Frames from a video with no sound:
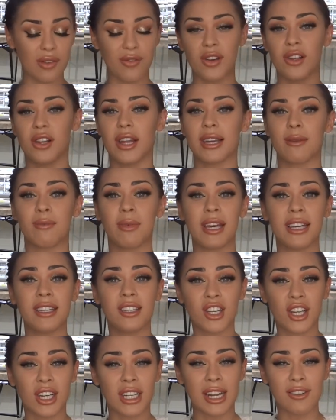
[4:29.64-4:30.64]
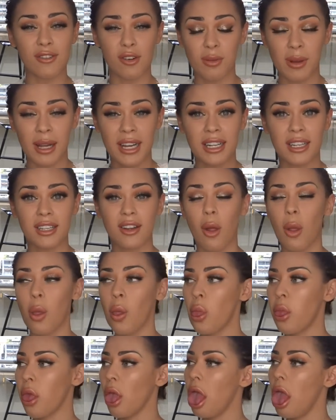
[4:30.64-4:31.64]
if you're like me and you can never find
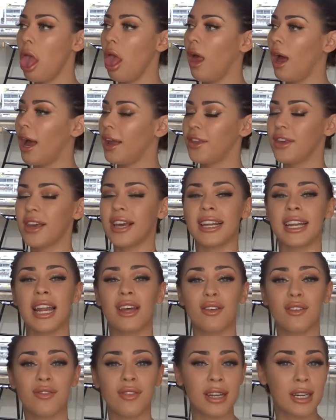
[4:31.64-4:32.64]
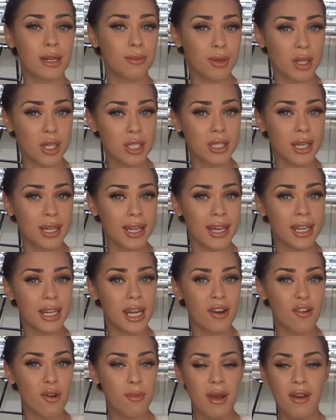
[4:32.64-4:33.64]
a plug socket
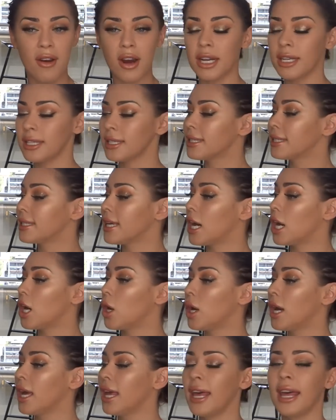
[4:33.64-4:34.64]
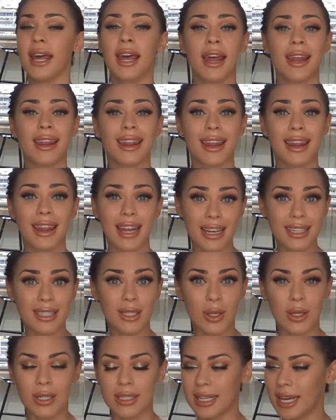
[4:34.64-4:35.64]
near a mirror. So
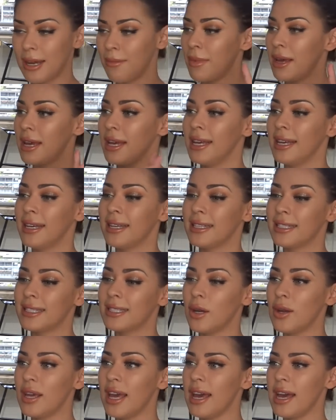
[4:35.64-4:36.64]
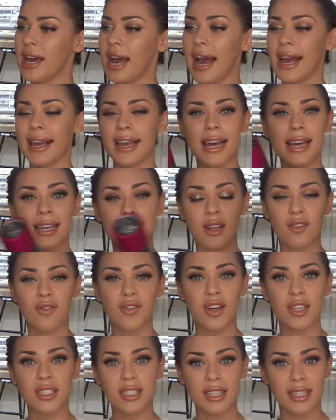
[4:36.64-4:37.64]
that's awesome. So yeah, I guess
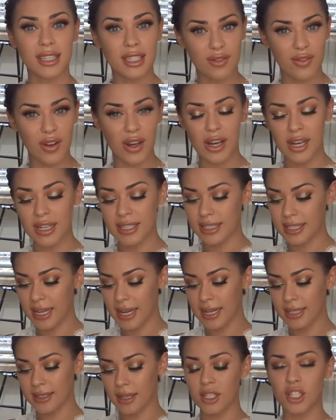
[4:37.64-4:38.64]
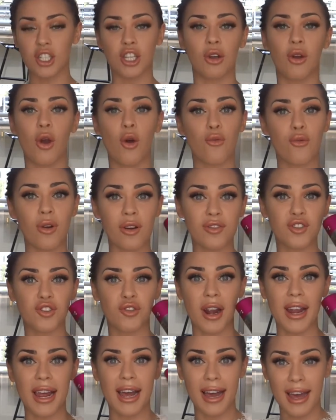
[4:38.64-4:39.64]
first things first is to rough
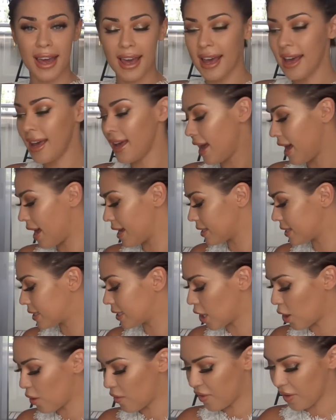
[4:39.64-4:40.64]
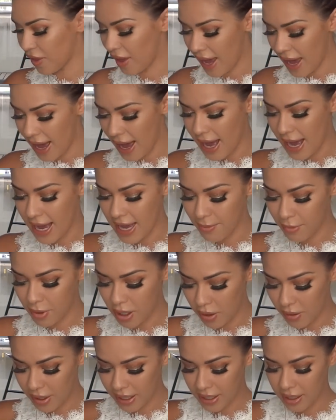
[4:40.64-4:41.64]
dry our hair. So for that I am
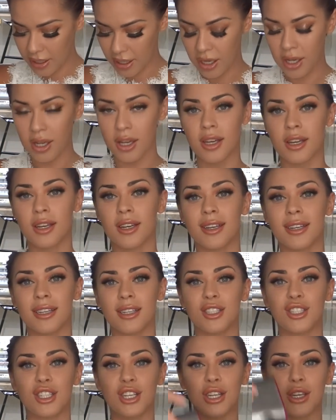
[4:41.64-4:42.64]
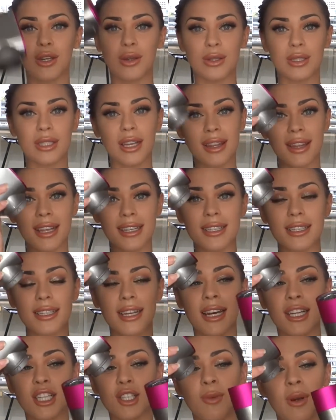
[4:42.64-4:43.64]
going to use this
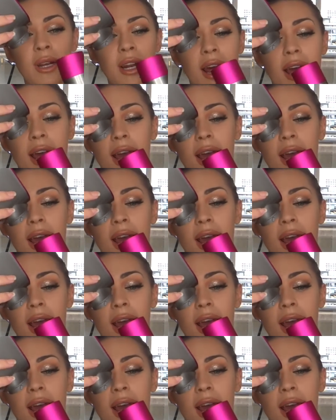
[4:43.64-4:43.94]
attachment.